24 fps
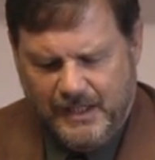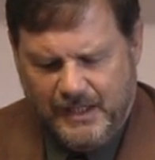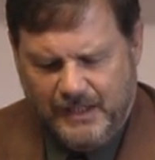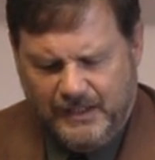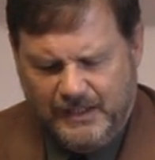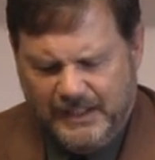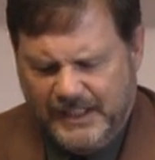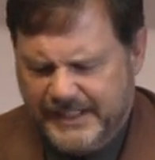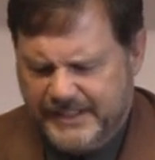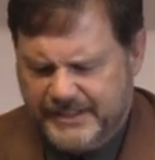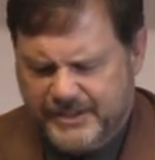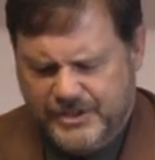
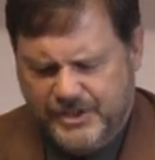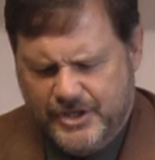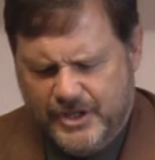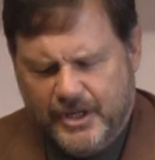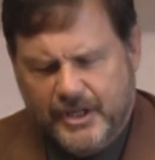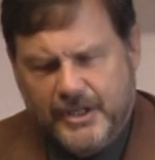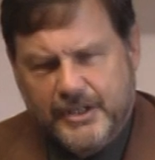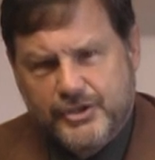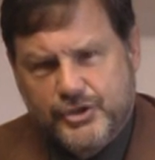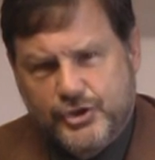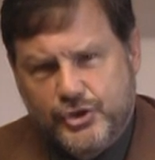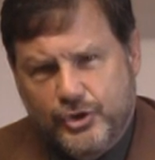Let
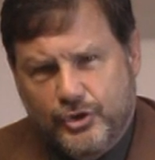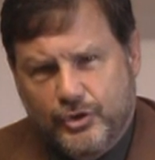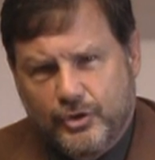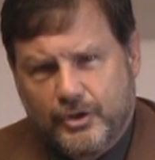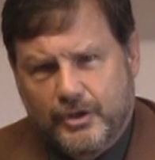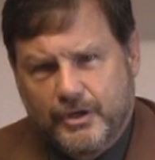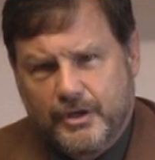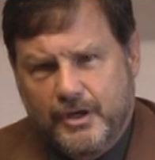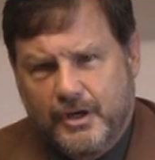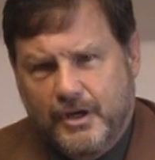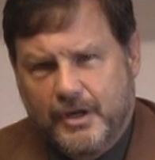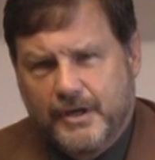not your
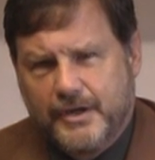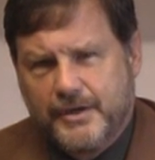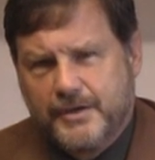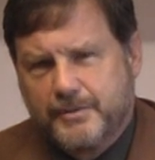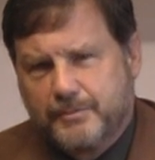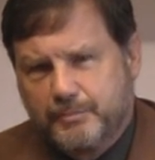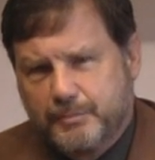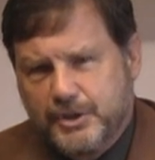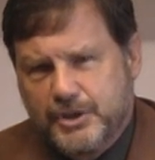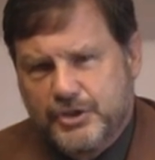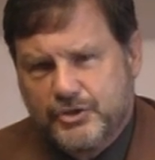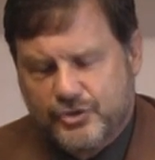
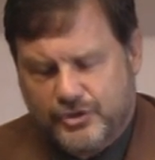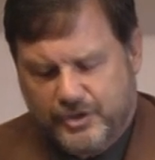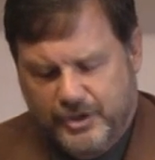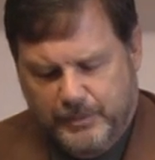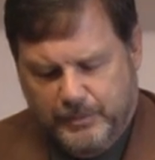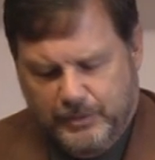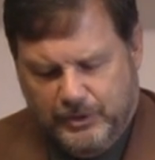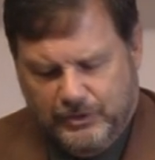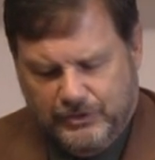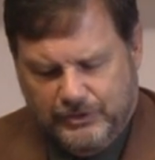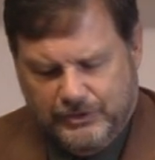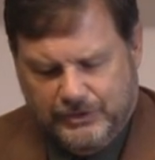heart be
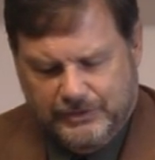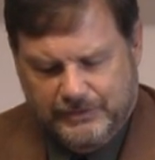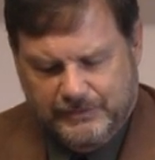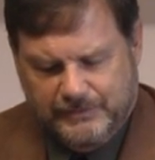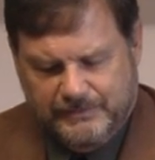troubled.